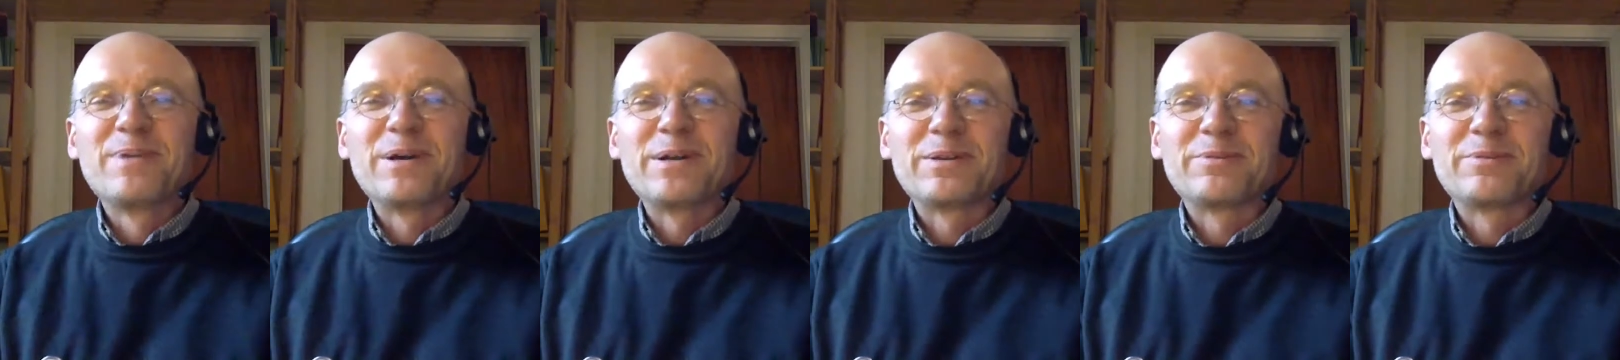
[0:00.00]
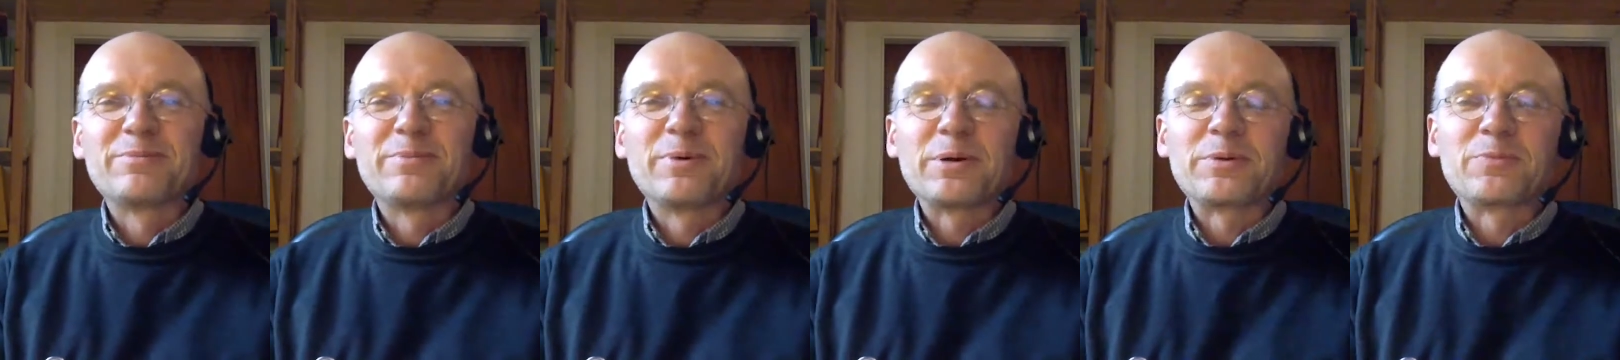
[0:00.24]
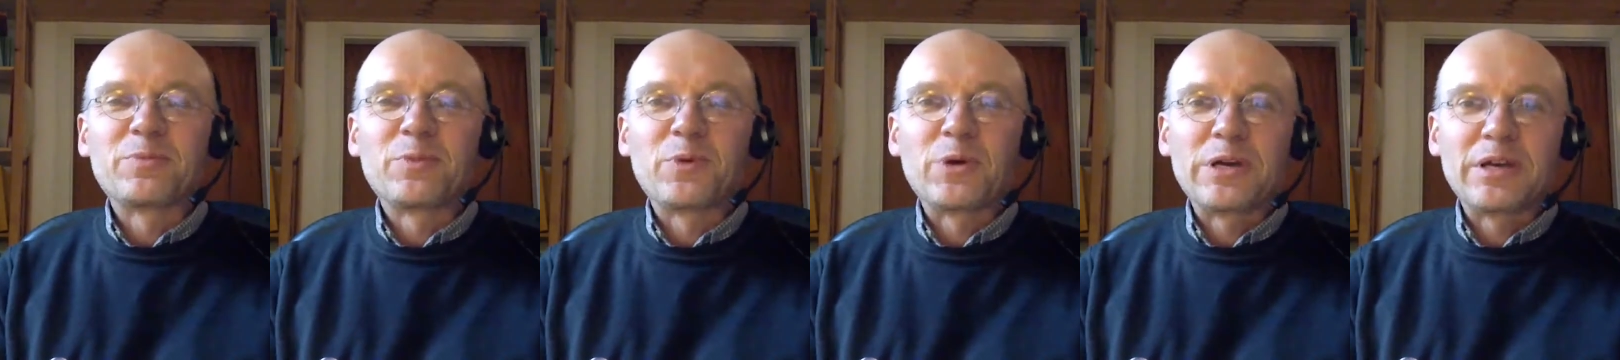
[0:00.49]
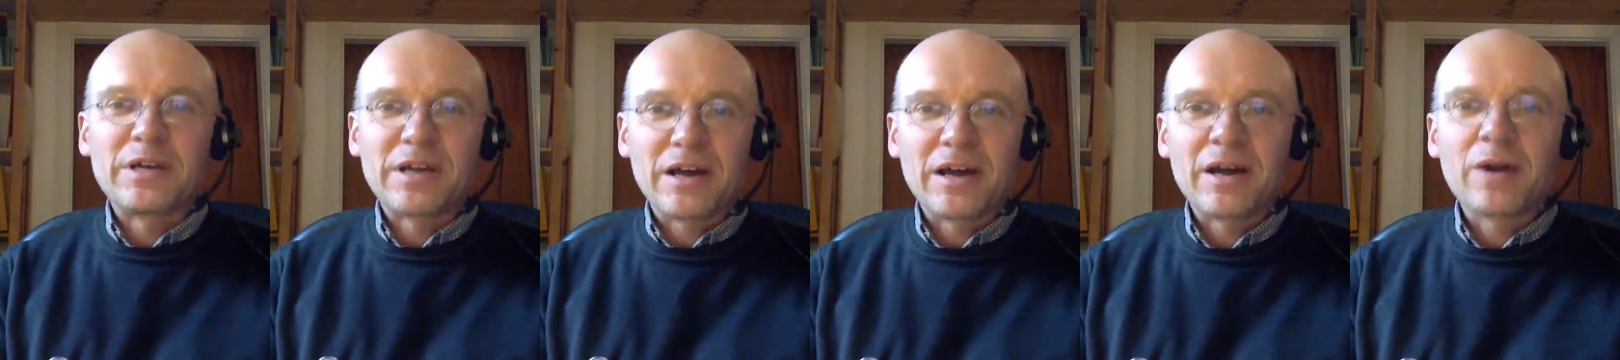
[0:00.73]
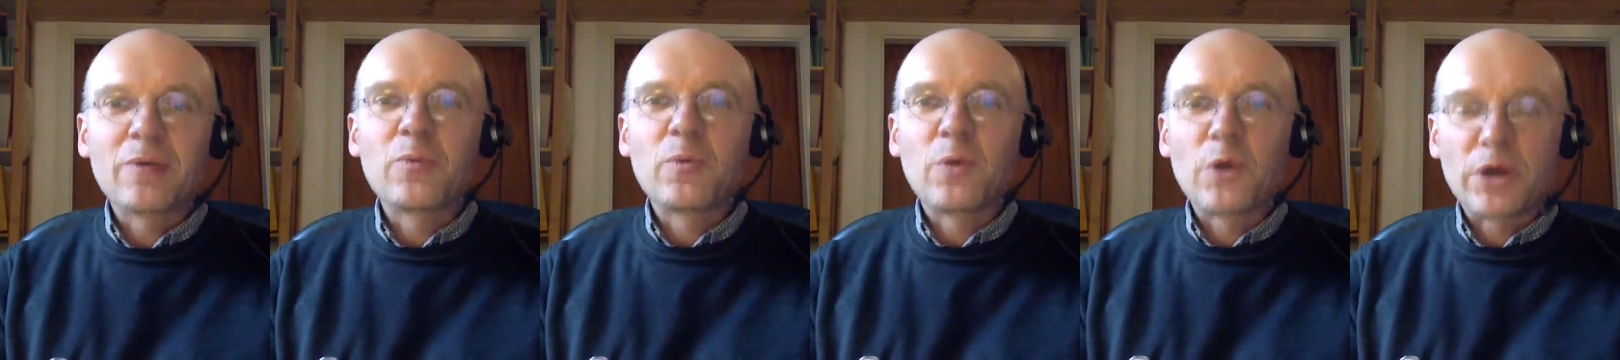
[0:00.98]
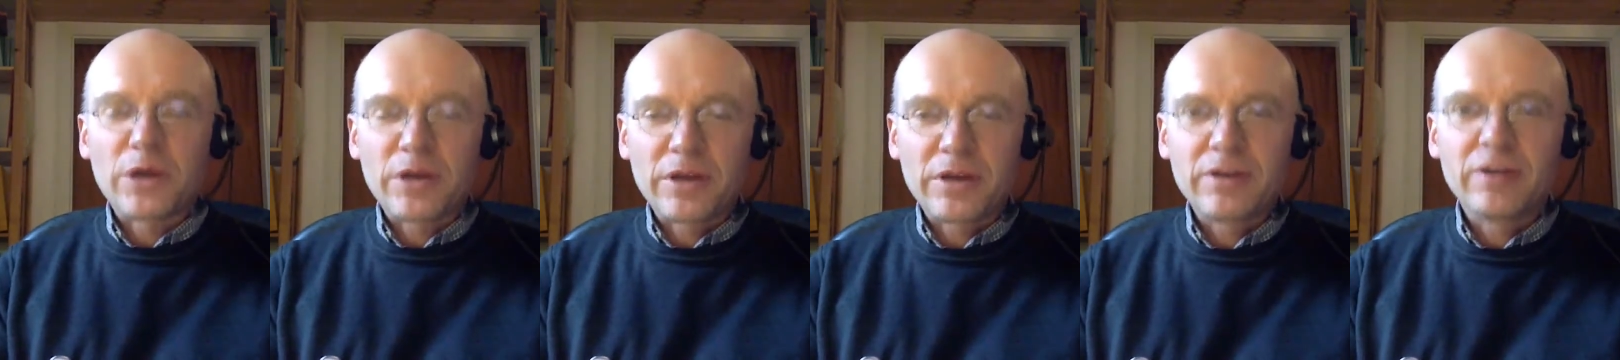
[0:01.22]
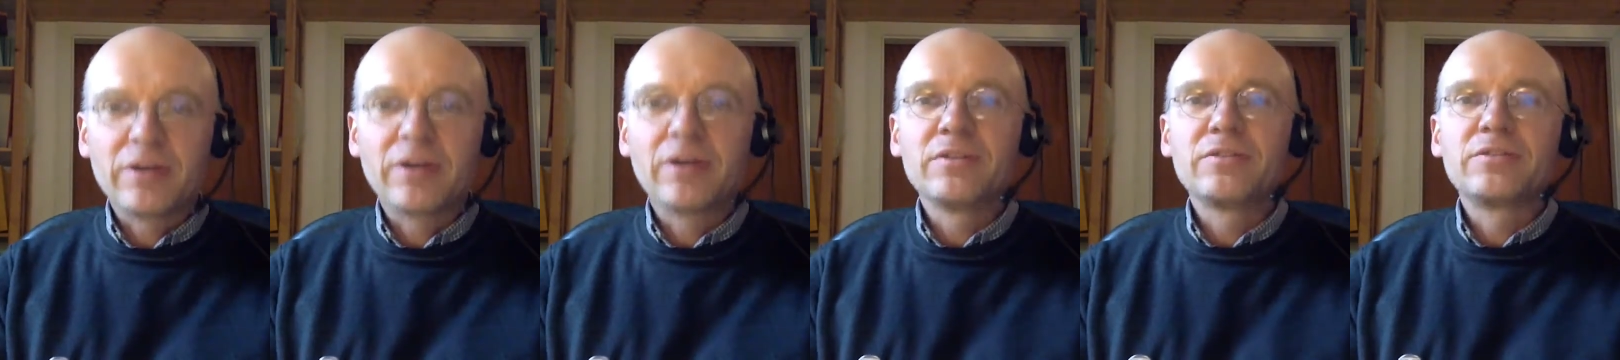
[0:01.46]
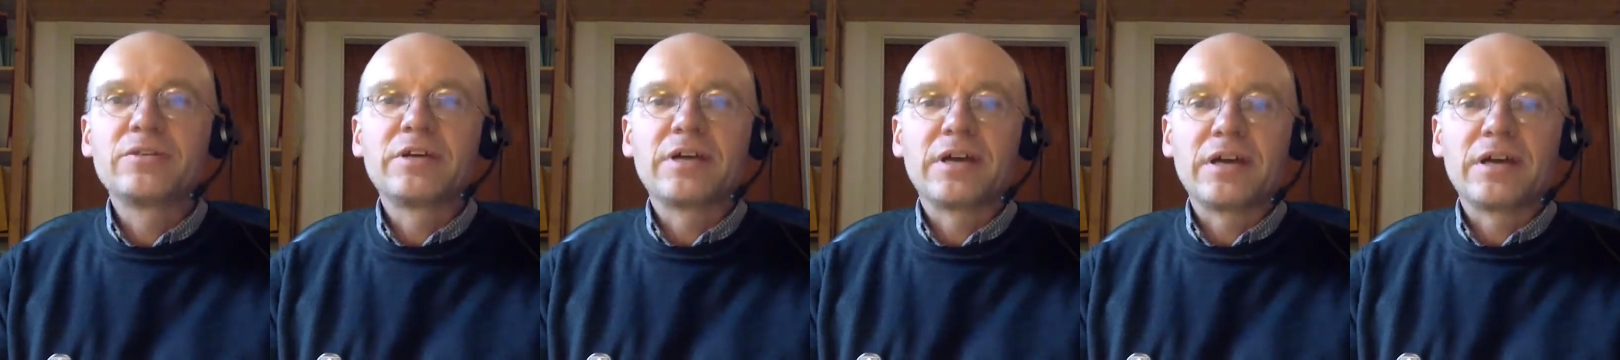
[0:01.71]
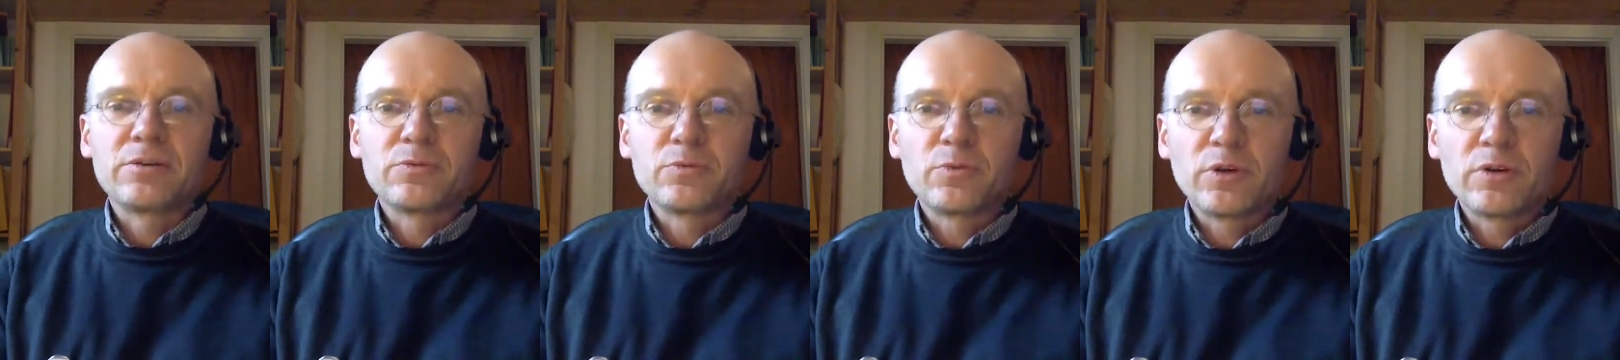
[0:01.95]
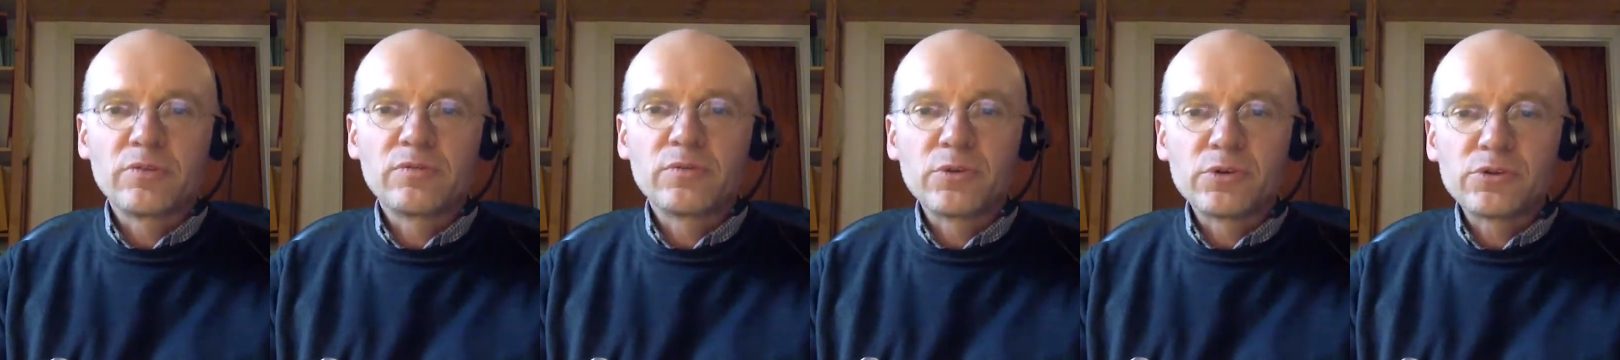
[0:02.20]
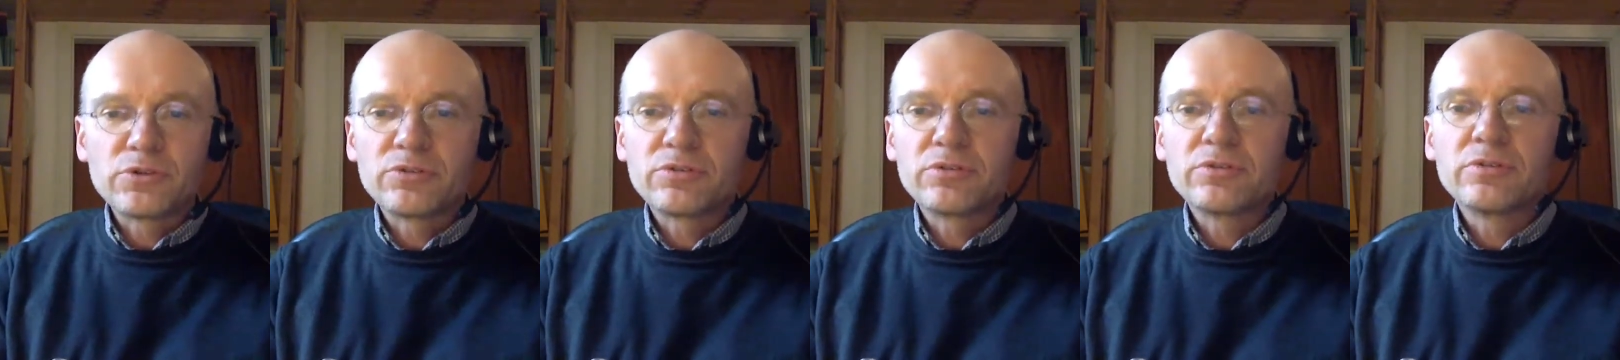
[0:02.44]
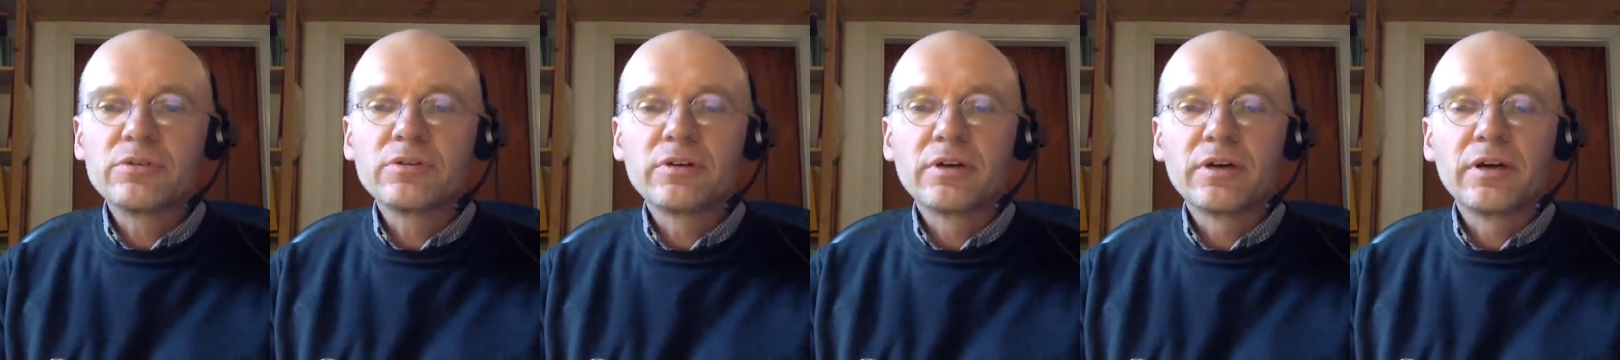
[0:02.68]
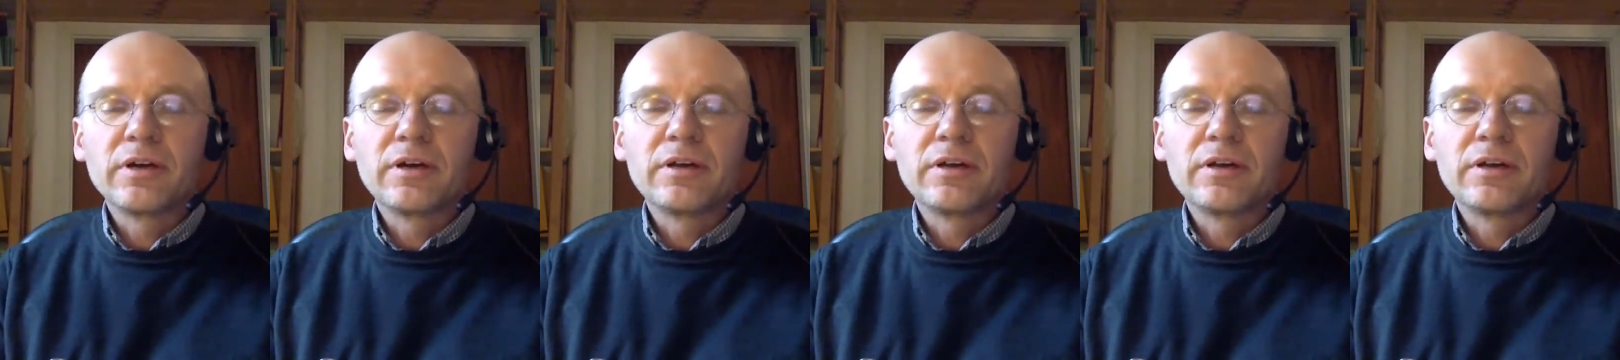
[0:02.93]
but but we are working on the Android version,